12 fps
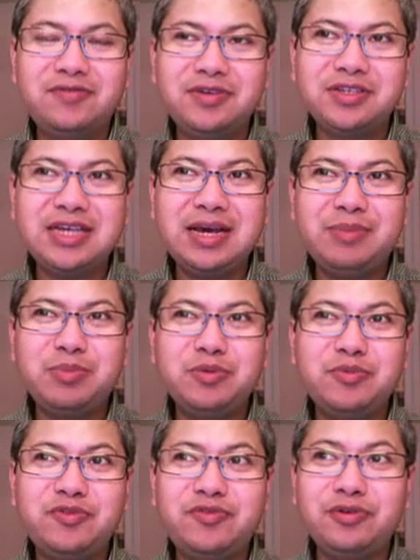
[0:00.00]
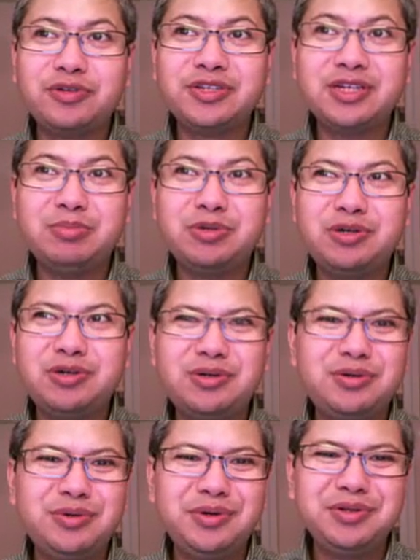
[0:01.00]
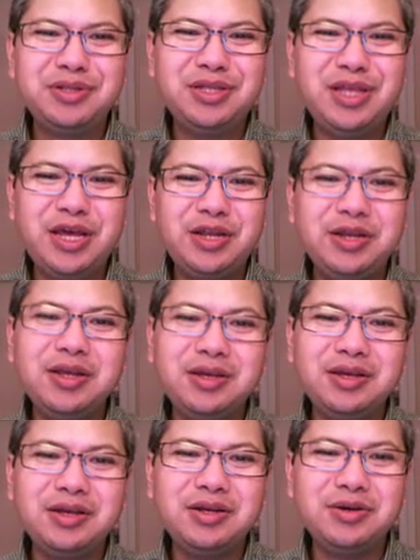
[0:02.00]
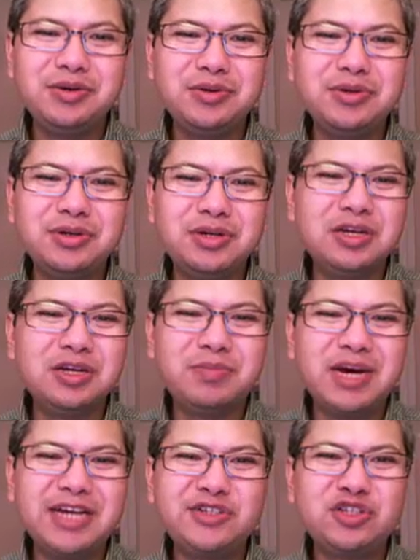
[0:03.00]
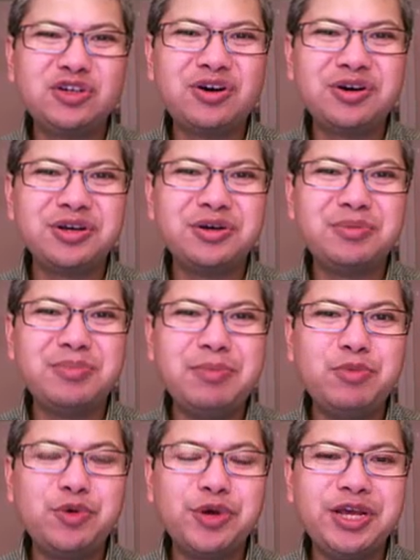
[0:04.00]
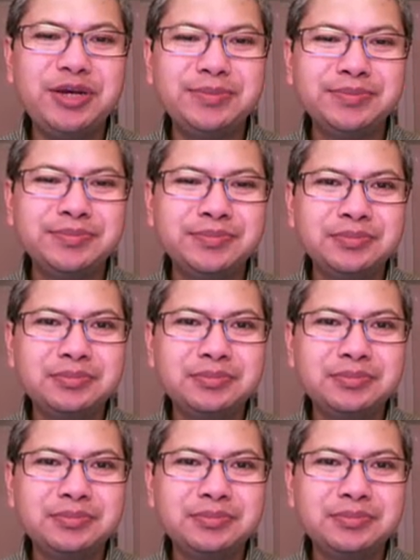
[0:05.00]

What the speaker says: for example before summer, then it might jog your memory.